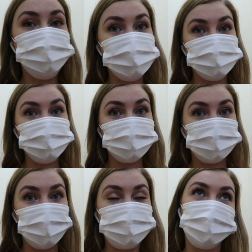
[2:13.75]
Most
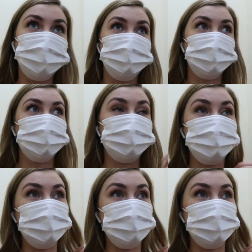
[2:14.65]
people, I think, come here on the